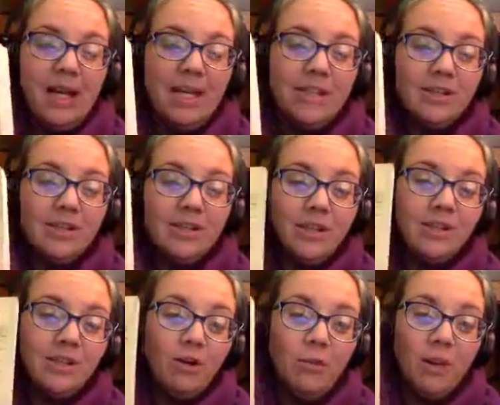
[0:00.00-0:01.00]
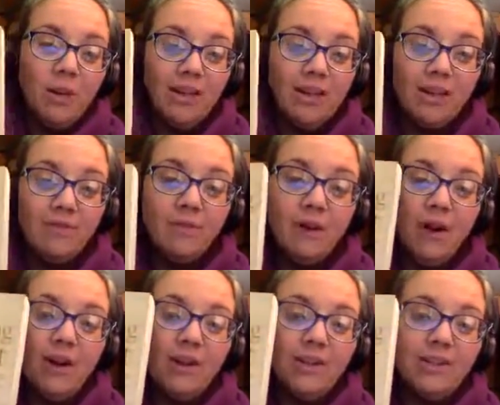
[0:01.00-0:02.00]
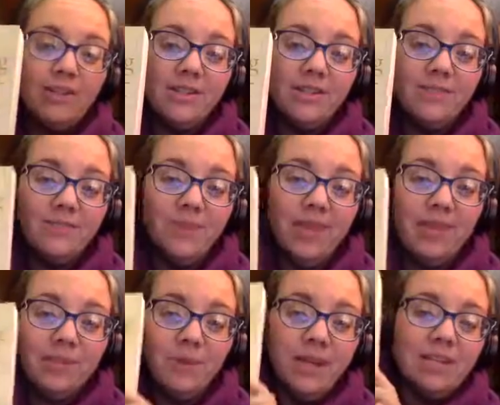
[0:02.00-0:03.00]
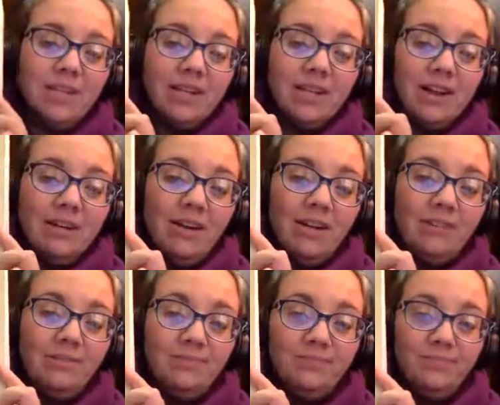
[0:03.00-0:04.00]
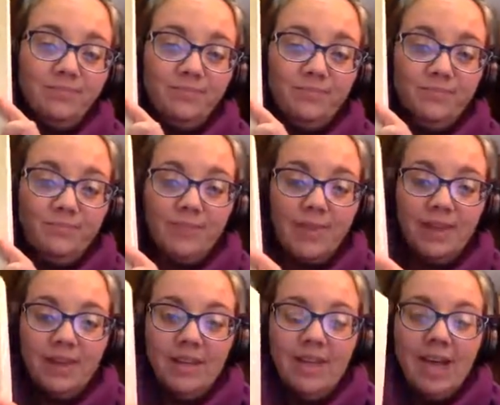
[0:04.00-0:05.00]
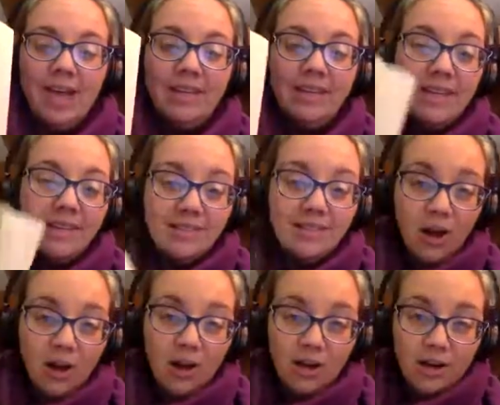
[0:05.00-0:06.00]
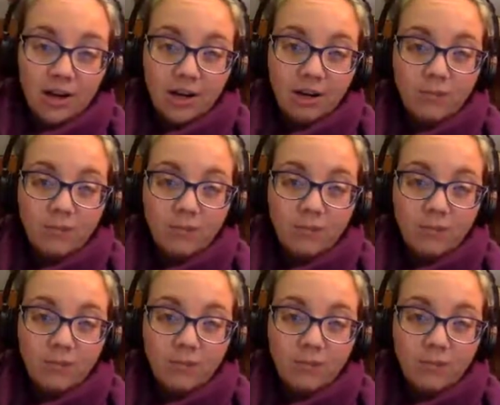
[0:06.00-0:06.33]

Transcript: It's called Awakening of the Heart, and it's by Thich Nhat Hanh. And these are,